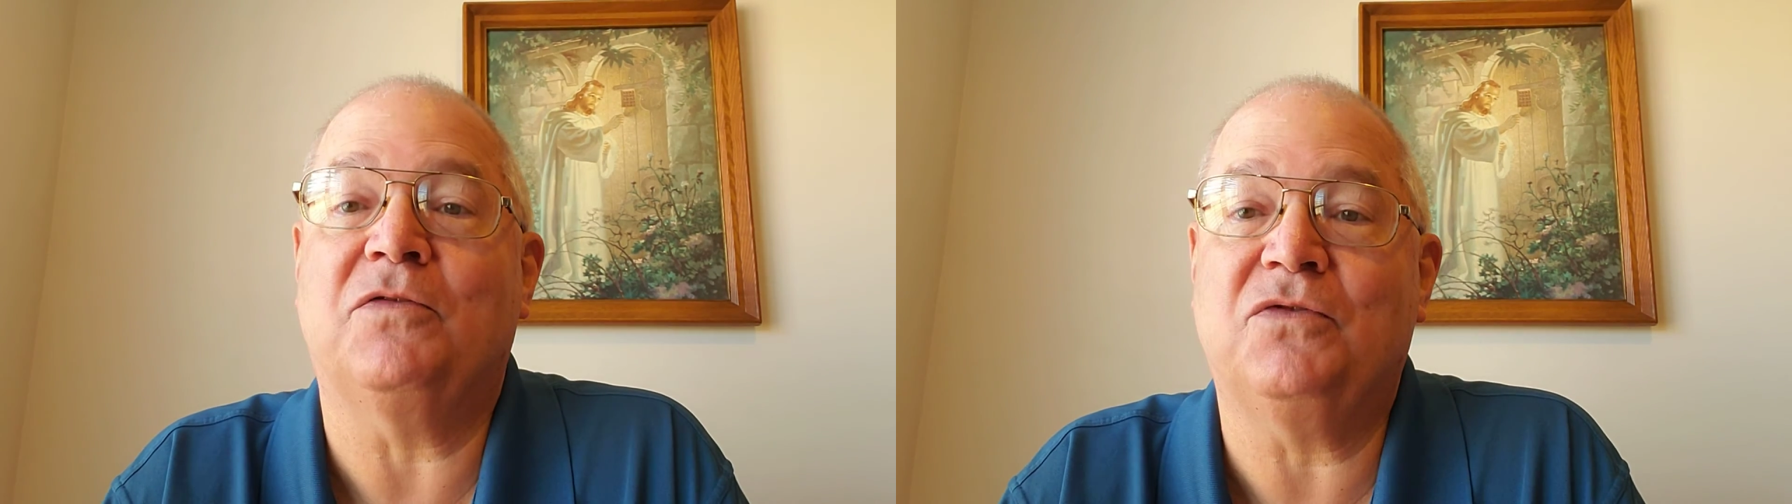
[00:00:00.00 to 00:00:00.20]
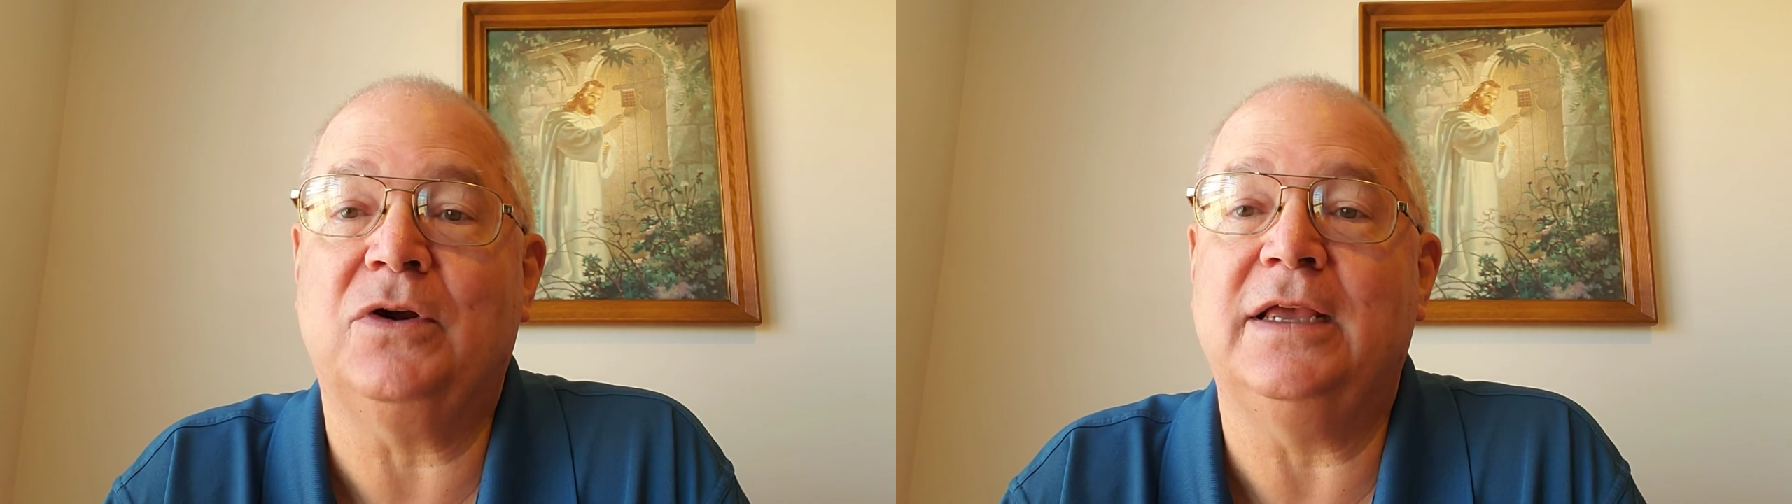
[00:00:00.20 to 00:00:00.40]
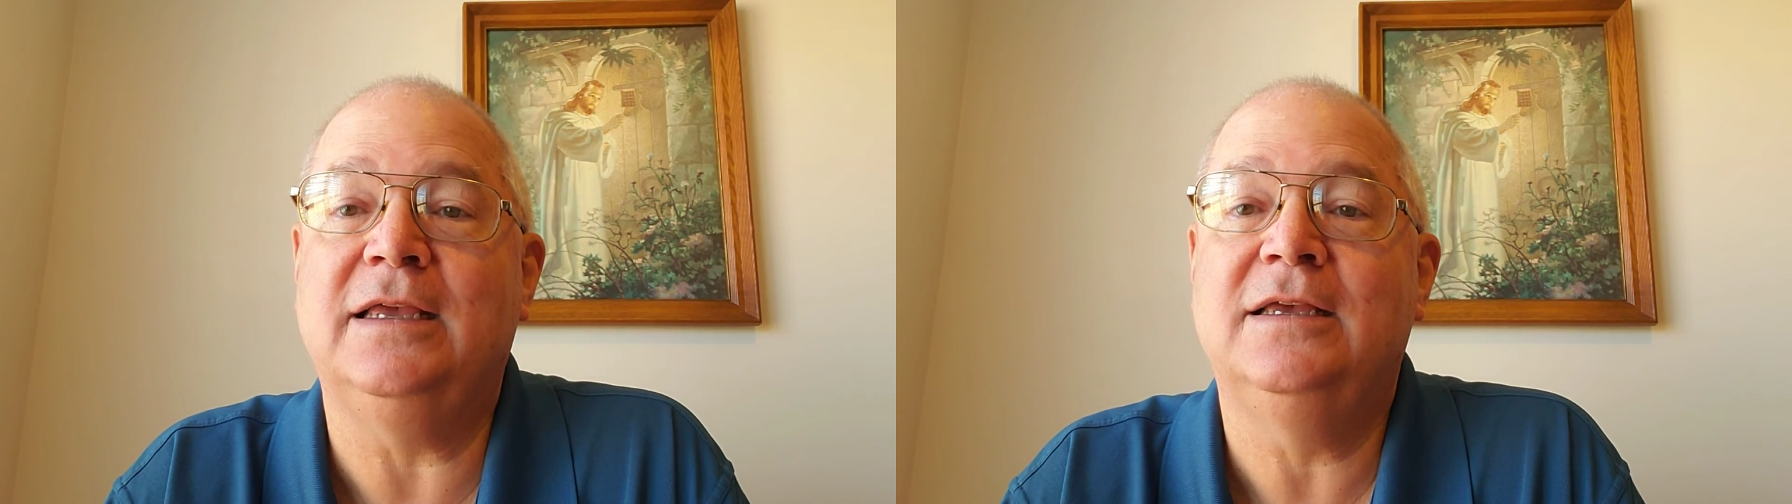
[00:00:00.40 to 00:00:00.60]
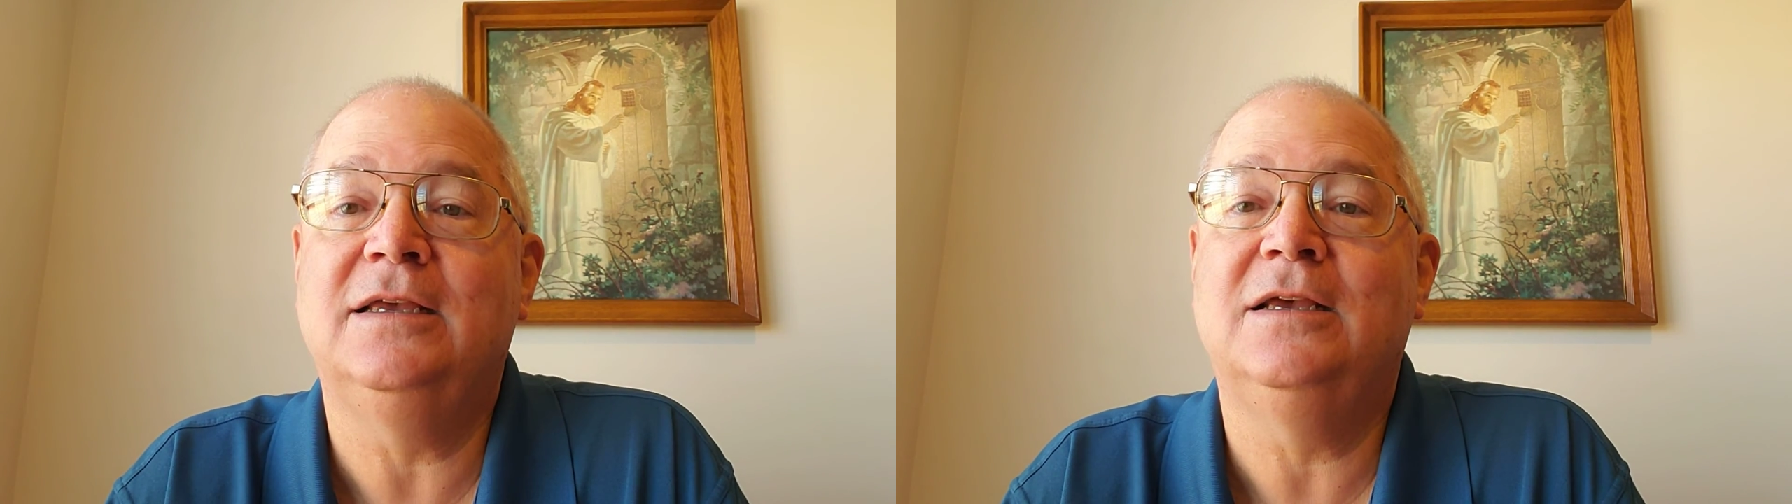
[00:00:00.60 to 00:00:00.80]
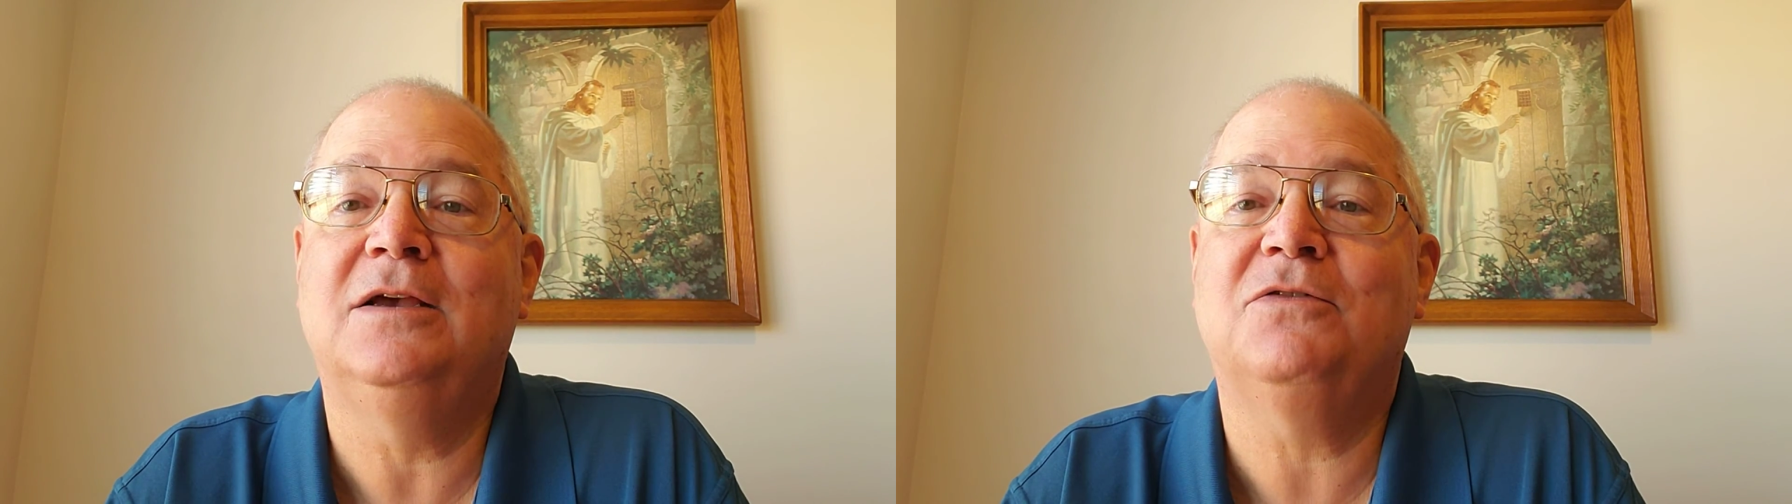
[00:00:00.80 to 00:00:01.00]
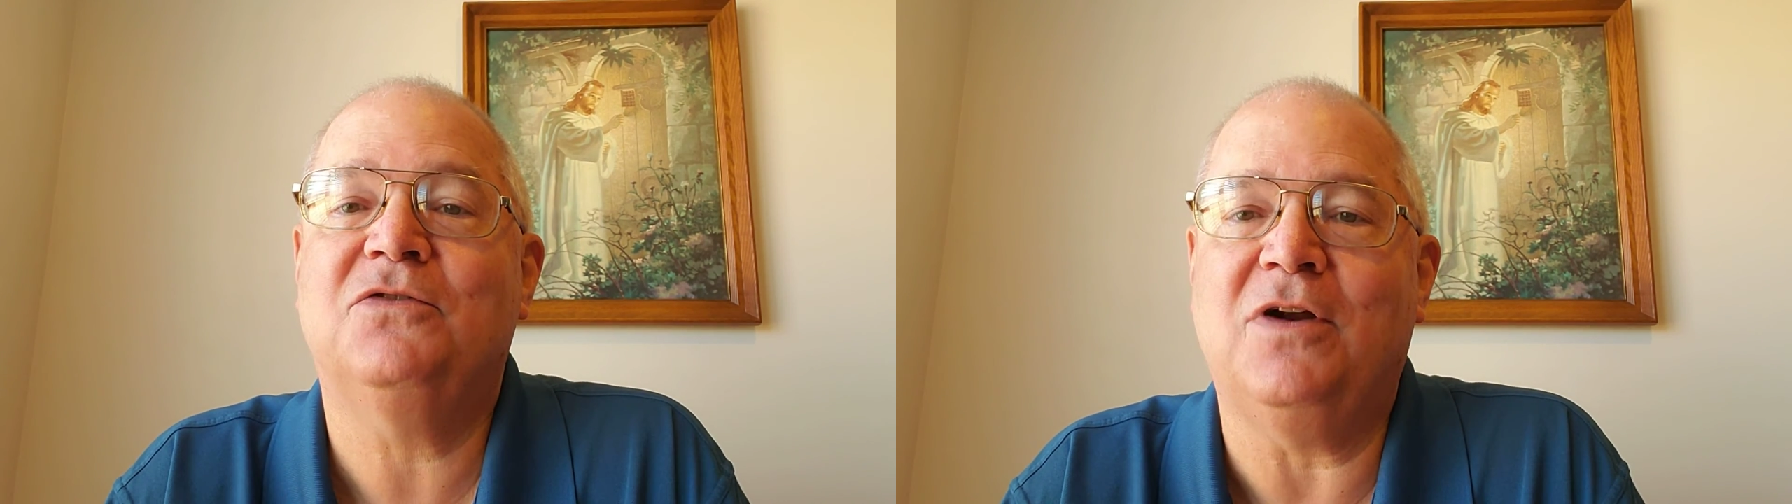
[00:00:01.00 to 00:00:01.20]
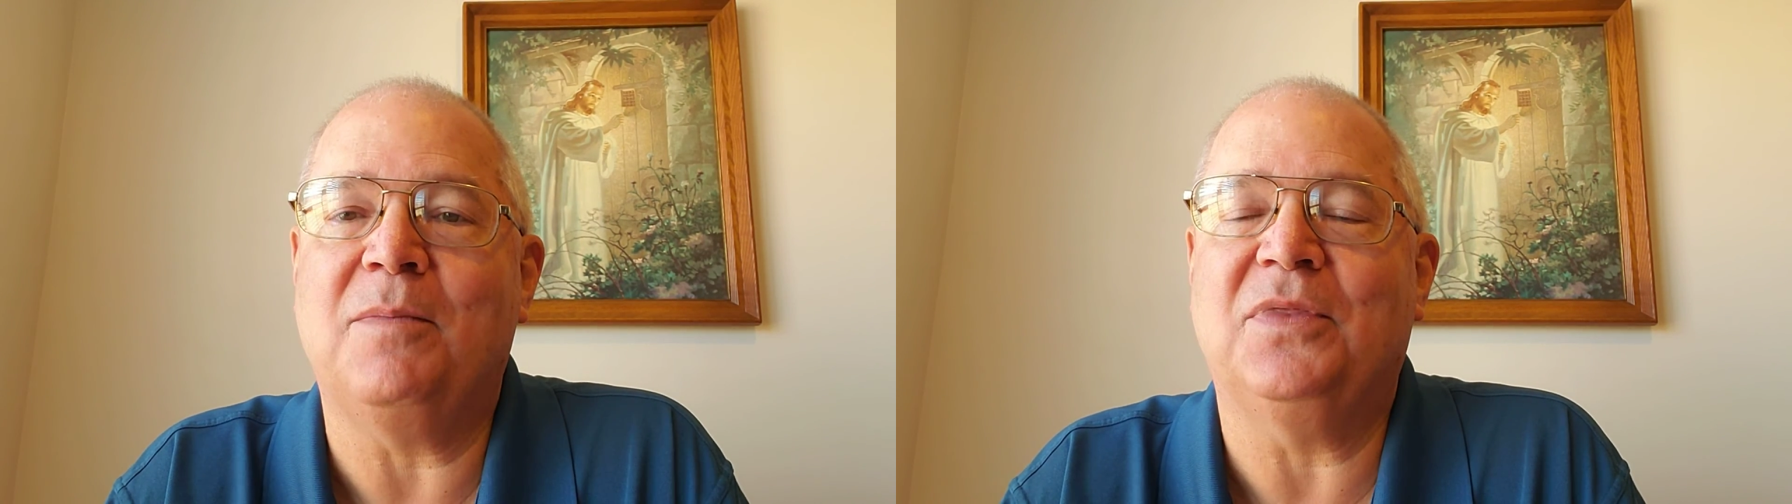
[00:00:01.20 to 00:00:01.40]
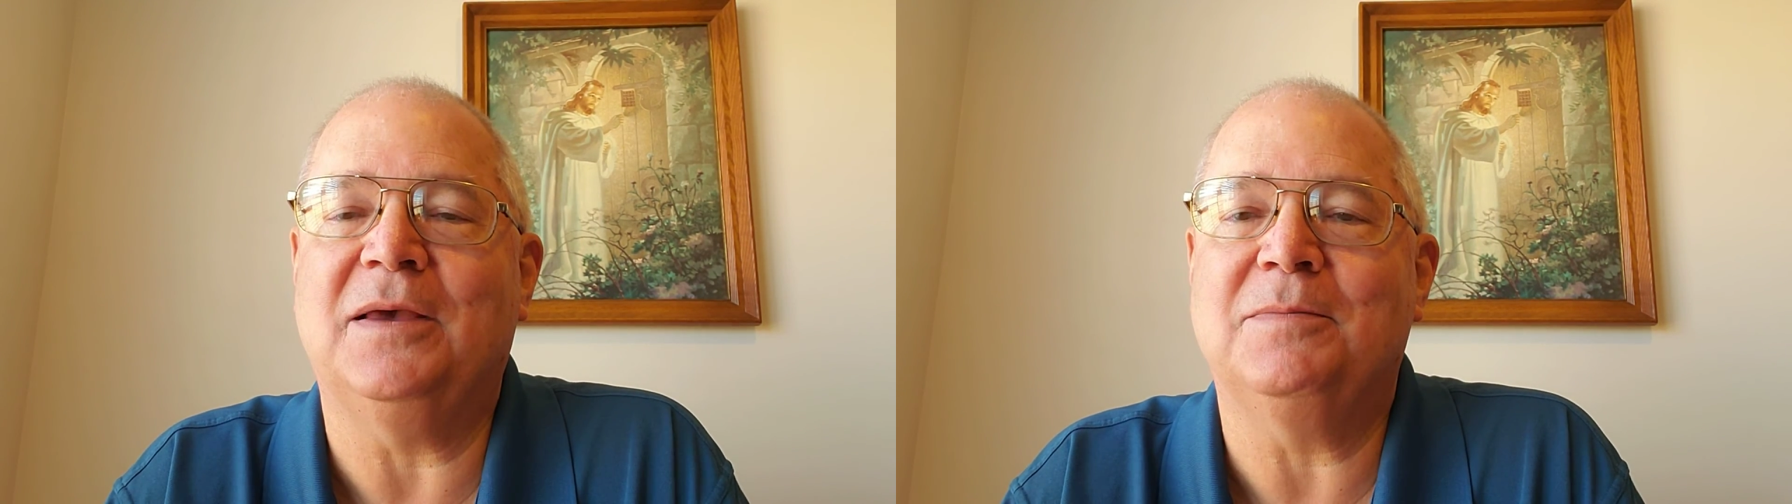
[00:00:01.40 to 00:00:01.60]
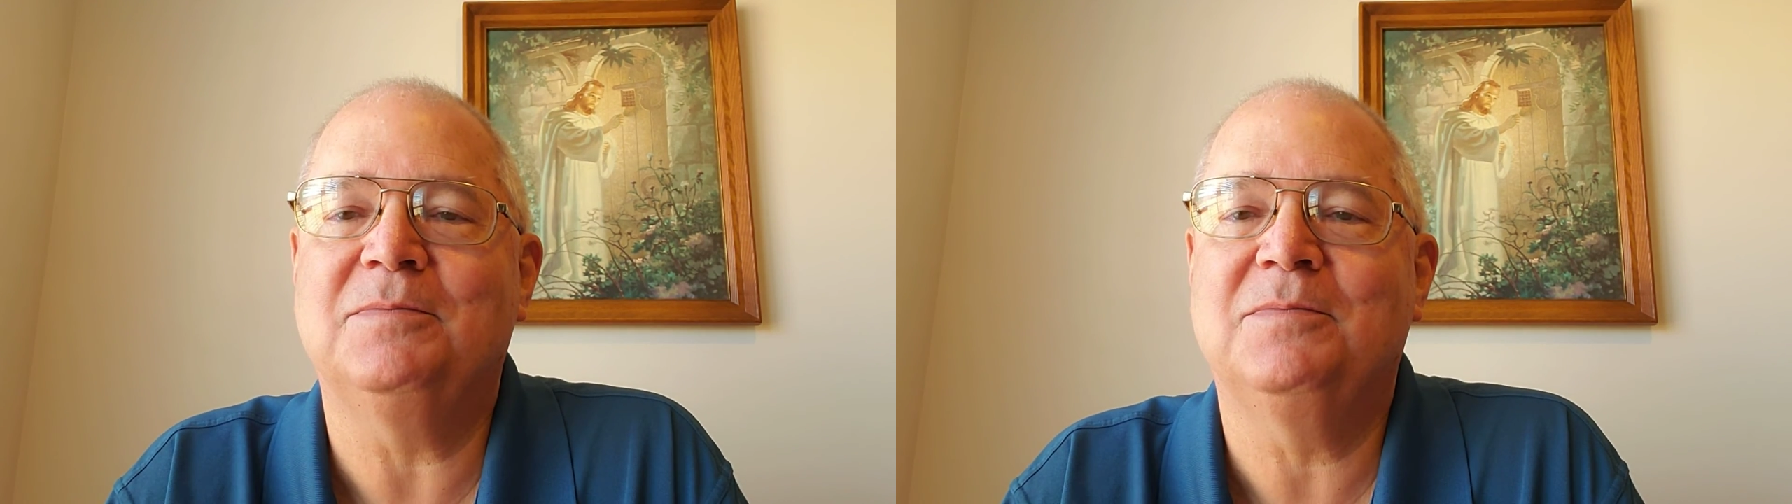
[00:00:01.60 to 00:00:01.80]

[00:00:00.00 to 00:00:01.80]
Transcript: free from them.